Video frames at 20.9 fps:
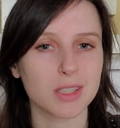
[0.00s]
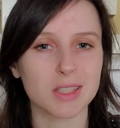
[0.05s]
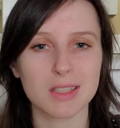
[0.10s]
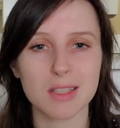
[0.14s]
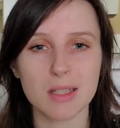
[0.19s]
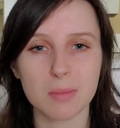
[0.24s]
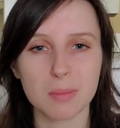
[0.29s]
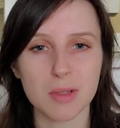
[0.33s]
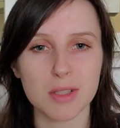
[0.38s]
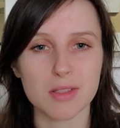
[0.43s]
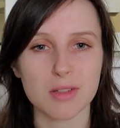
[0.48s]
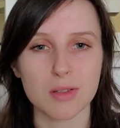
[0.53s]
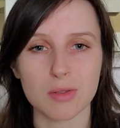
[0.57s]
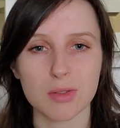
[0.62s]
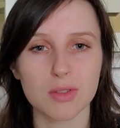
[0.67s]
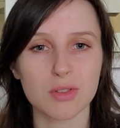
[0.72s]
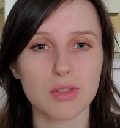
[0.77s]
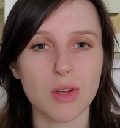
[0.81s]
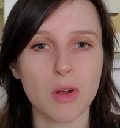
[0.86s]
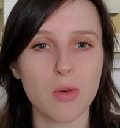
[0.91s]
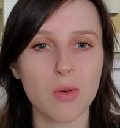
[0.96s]
slip as they're
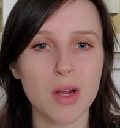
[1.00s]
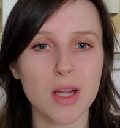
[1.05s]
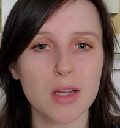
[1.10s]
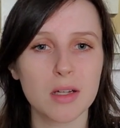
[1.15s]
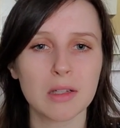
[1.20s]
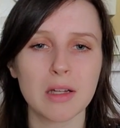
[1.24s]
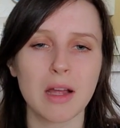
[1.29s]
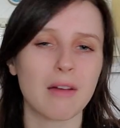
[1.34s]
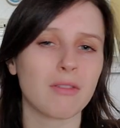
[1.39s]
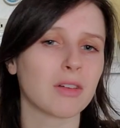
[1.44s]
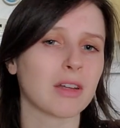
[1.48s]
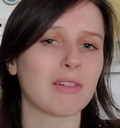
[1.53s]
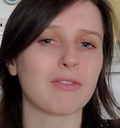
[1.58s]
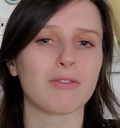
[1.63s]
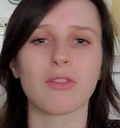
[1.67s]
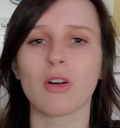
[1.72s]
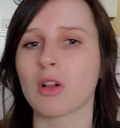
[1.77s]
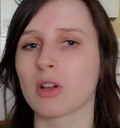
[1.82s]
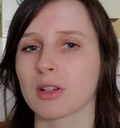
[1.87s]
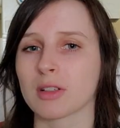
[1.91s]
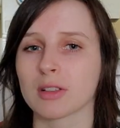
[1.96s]
sewing, having it
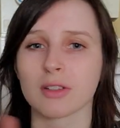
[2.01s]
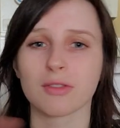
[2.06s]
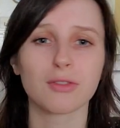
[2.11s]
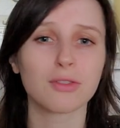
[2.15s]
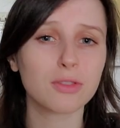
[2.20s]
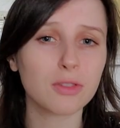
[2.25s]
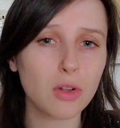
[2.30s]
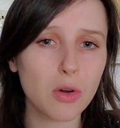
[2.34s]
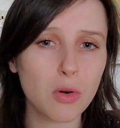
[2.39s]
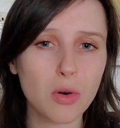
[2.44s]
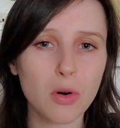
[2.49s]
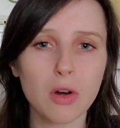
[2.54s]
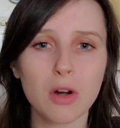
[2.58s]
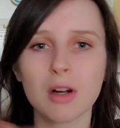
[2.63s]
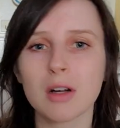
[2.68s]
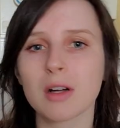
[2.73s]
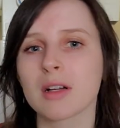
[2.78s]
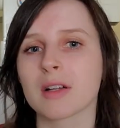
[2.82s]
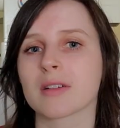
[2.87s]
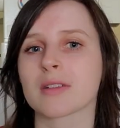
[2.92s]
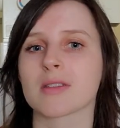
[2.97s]
fall on the
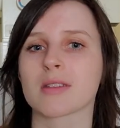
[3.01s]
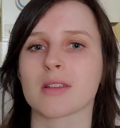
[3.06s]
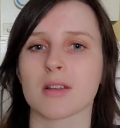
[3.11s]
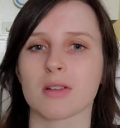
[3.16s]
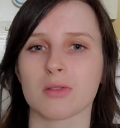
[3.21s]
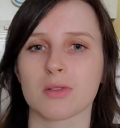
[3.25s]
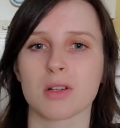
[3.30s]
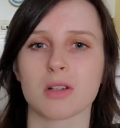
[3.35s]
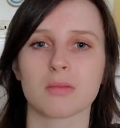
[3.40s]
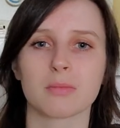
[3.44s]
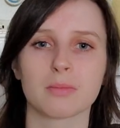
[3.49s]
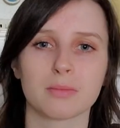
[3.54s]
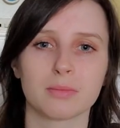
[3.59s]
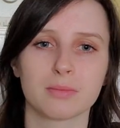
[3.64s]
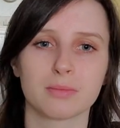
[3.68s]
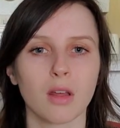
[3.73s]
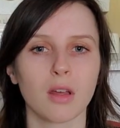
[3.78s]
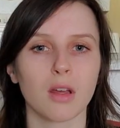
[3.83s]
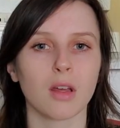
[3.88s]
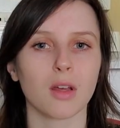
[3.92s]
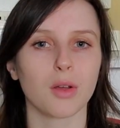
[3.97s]
floor, etc.
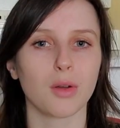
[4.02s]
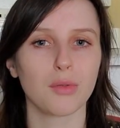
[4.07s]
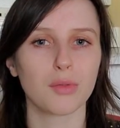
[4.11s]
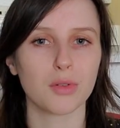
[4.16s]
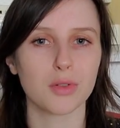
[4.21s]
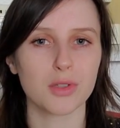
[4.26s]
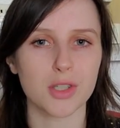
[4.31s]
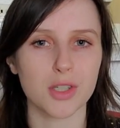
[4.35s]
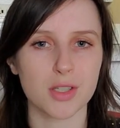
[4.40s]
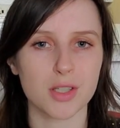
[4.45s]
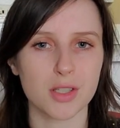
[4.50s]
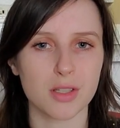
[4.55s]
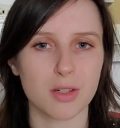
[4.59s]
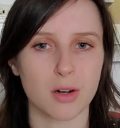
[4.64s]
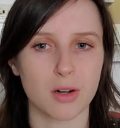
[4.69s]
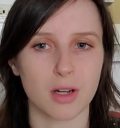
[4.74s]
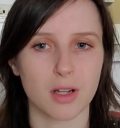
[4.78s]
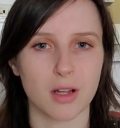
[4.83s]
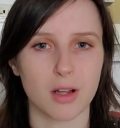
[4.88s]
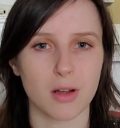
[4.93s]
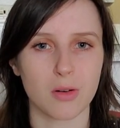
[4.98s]
If you're just
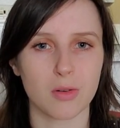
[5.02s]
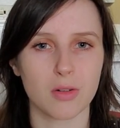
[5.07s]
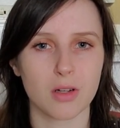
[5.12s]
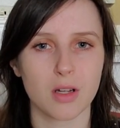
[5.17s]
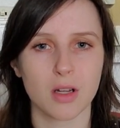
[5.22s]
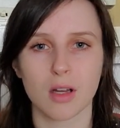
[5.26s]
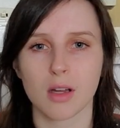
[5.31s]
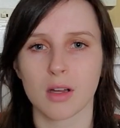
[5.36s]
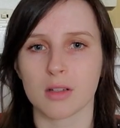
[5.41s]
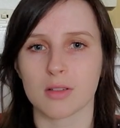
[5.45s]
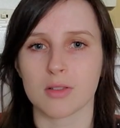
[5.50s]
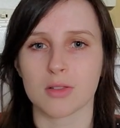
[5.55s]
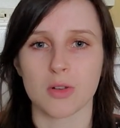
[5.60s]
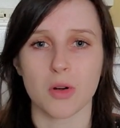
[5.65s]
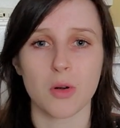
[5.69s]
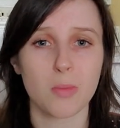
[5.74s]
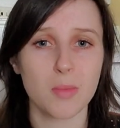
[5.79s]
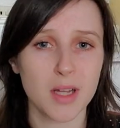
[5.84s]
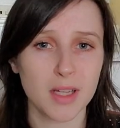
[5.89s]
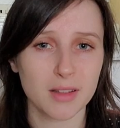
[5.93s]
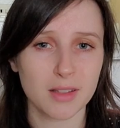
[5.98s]
starting out,
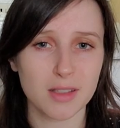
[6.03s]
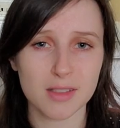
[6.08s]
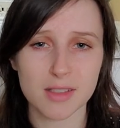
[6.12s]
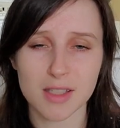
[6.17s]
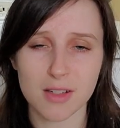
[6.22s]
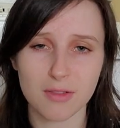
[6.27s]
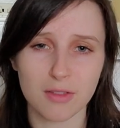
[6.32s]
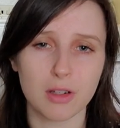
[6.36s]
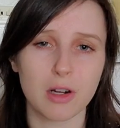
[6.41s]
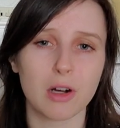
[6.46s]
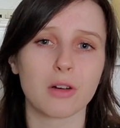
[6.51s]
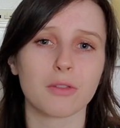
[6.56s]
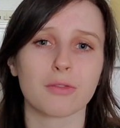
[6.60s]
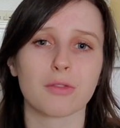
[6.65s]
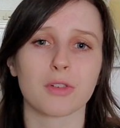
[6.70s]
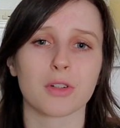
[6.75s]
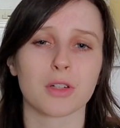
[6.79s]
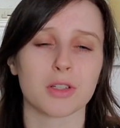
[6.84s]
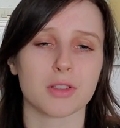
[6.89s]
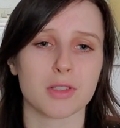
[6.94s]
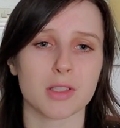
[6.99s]
don't make things difficult
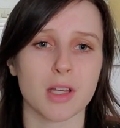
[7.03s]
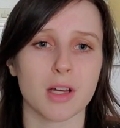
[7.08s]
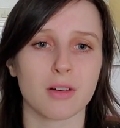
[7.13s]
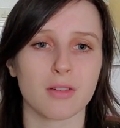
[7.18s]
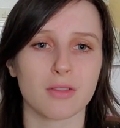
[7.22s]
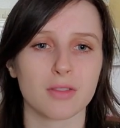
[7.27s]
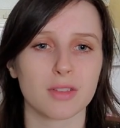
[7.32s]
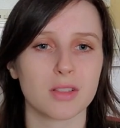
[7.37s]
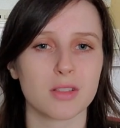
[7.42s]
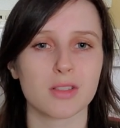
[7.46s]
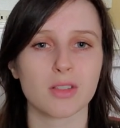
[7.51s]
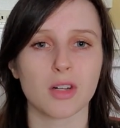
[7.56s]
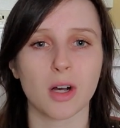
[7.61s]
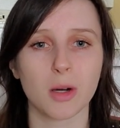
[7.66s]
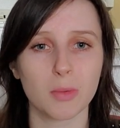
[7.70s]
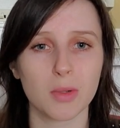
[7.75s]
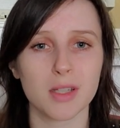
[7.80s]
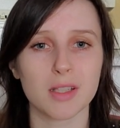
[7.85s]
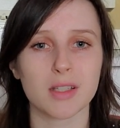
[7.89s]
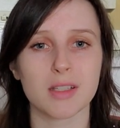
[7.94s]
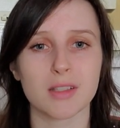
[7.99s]
for yourself. Start
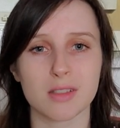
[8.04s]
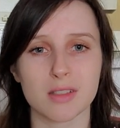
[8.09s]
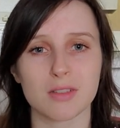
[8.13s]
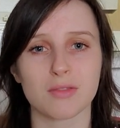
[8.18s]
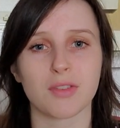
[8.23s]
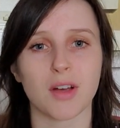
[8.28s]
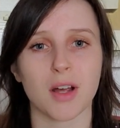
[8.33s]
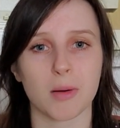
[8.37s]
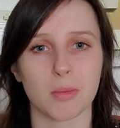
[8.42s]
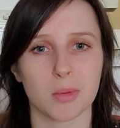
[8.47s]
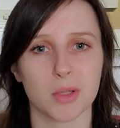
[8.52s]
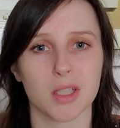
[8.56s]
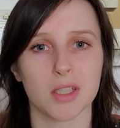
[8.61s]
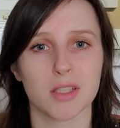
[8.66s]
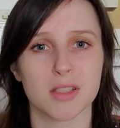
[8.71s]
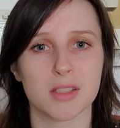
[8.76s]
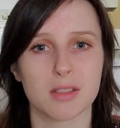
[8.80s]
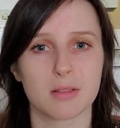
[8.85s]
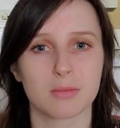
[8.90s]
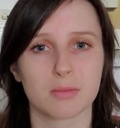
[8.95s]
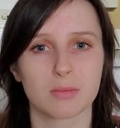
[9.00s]
with easy
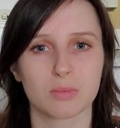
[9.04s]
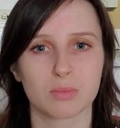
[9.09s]
fabrics.